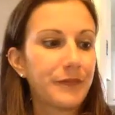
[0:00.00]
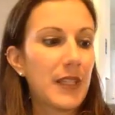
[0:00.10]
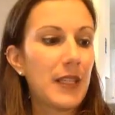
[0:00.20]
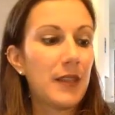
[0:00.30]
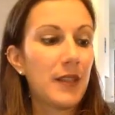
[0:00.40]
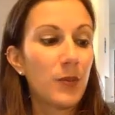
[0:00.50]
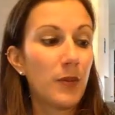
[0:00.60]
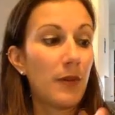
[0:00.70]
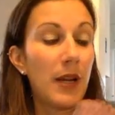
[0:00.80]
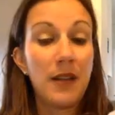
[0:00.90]
get this
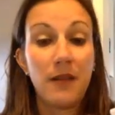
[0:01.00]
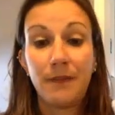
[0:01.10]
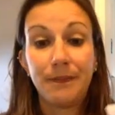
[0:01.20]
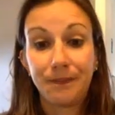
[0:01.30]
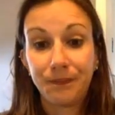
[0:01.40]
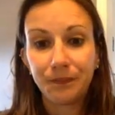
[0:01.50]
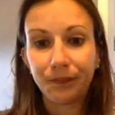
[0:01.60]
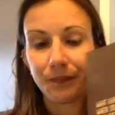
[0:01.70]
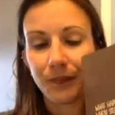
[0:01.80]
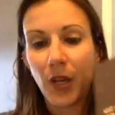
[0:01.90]
one read in
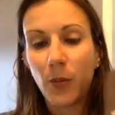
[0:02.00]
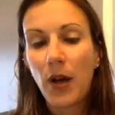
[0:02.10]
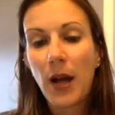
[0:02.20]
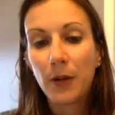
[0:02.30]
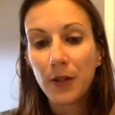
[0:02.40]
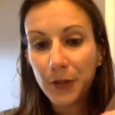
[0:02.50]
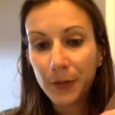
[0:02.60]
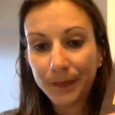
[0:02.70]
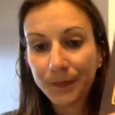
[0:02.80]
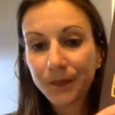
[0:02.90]
a couple
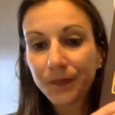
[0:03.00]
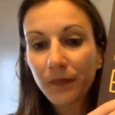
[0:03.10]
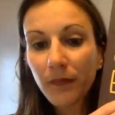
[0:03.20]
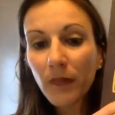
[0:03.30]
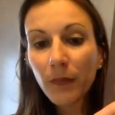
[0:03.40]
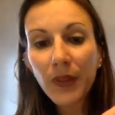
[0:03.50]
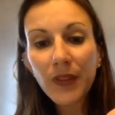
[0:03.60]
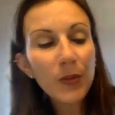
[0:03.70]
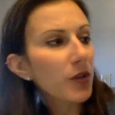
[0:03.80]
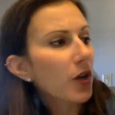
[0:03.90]
hours. But
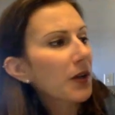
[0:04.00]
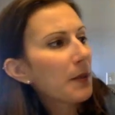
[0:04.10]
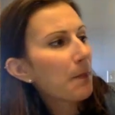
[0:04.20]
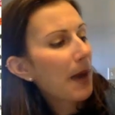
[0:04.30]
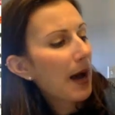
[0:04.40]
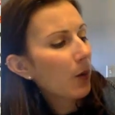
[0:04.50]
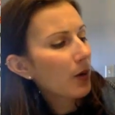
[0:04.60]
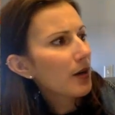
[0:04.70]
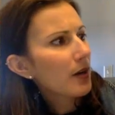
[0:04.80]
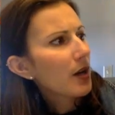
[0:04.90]
this one's called
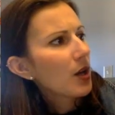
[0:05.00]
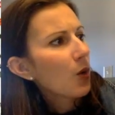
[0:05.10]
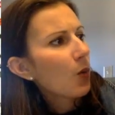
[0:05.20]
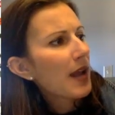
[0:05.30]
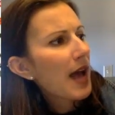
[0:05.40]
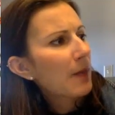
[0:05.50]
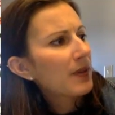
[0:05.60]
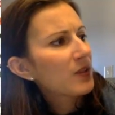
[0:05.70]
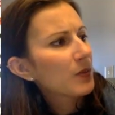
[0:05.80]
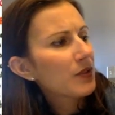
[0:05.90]
Empower, What
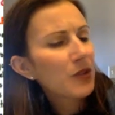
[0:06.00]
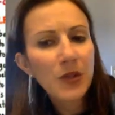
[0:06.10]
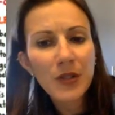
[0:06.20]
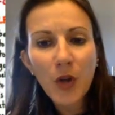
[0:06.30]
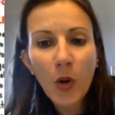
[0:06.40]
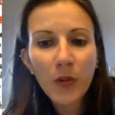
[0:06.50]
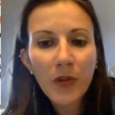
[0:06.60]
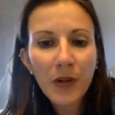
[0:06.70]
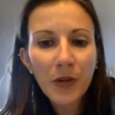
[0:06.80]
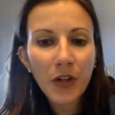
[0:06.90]
Happens When Students Own
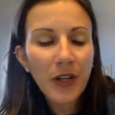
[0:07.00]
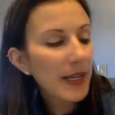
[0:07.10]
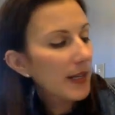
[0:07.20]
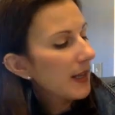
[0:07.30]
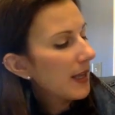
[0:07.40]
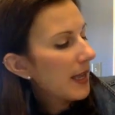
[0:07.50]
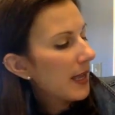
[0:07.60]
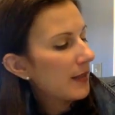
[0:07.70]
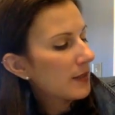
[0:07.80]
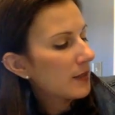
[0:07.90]
Their Learning.
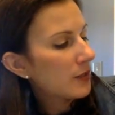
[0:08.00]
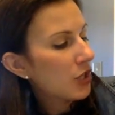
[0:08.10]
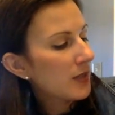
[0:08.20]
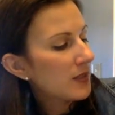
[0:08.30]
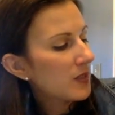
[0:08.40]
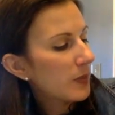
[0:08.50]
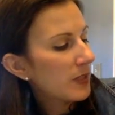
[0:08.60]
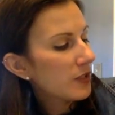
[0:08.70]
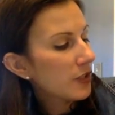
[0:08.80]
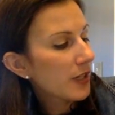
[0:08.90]
And this is John
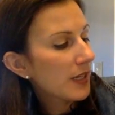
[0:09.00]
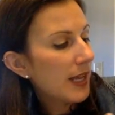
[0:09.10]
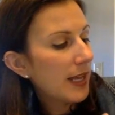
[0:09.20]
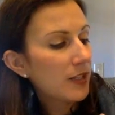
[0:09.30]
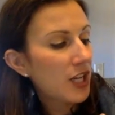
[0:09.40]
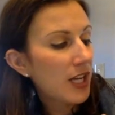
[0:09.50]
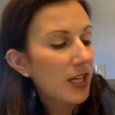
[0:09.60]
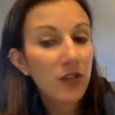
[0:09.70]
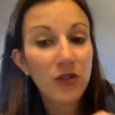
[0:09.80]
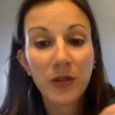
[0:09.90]
Spencer and
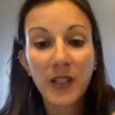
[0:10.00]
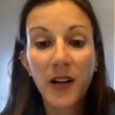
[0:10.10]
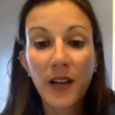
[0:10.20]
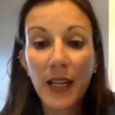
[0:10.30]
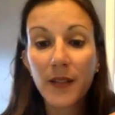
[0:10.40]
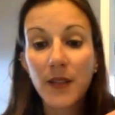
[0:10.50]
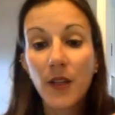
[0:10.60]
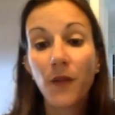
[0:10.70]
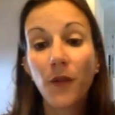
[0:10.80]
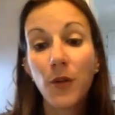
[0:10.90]
A.J. Giuliani. So
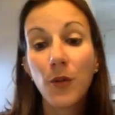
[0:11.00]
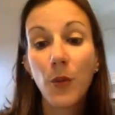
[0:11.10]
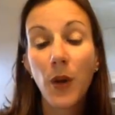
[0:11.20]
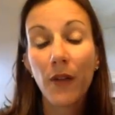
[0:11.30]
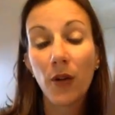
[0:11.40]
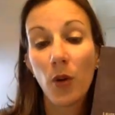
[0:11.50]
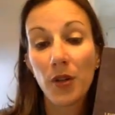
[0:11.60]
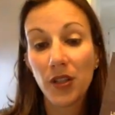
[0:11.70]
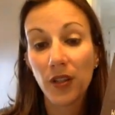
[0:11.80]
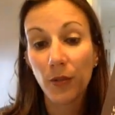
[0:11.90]
if you ever want
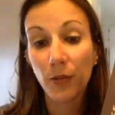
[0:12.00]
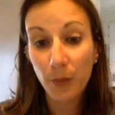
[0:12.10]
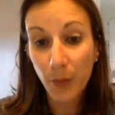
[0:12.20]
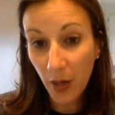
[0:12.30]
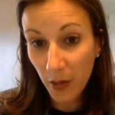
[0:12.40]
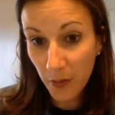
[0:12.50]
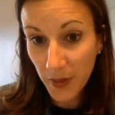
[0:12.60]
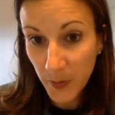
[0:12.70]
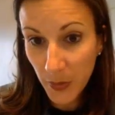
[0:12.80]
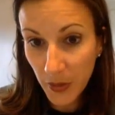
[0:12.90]
to borrow
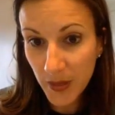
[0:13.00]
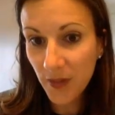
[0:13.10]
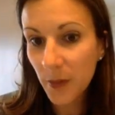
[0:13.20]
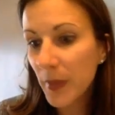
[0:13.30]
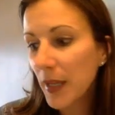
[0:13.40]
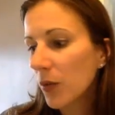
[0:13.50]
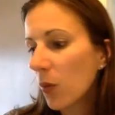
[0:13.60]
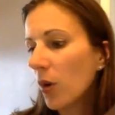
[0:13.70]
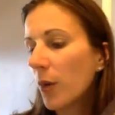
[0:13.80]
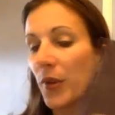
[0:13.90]
these books from me
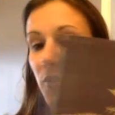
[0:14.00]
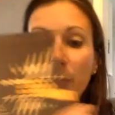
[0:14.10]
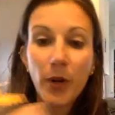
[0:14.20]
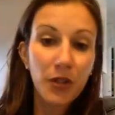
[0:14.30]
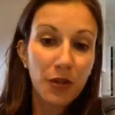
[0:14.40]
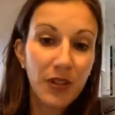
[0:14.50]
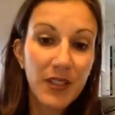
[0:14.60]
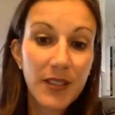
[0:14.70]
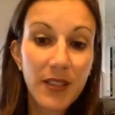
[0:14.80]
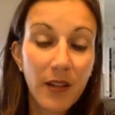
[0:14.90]
or put them on your
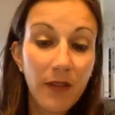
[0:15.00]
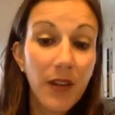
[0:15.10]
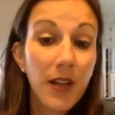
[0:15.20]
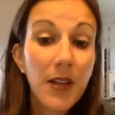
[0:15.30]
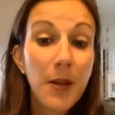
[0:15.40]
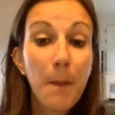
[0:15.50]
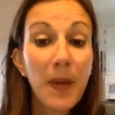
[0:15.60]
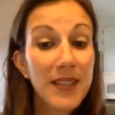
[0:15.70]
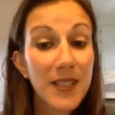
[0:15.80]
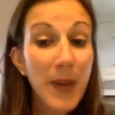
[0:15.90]
list of
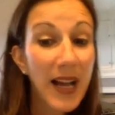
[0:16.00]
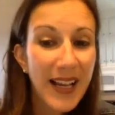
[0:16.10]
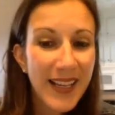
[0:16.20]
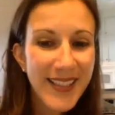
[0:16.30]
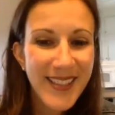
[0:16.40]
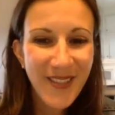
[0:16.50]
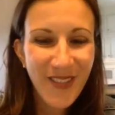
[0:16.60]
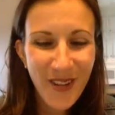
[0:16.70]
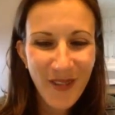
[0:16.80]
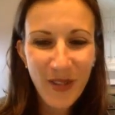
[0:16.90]
must-buys
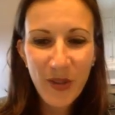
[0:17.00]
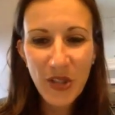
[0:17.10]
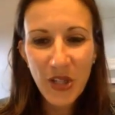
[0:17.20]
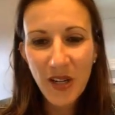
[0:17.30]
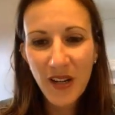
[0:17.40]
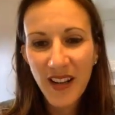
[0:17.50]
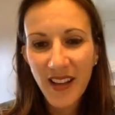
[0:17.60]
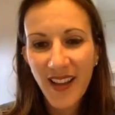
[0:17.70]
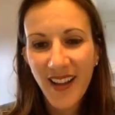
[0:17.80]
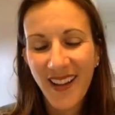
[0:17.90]
for the future,
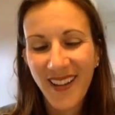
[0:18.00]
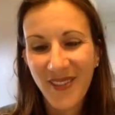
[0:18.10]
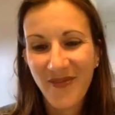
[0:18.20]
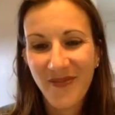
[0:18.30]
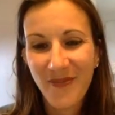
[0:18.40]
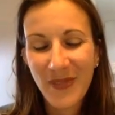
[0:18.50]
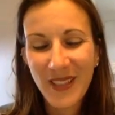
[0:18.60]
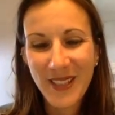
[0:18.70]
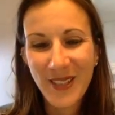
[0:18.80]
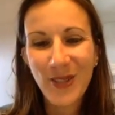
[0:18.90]

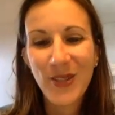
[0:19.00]
please do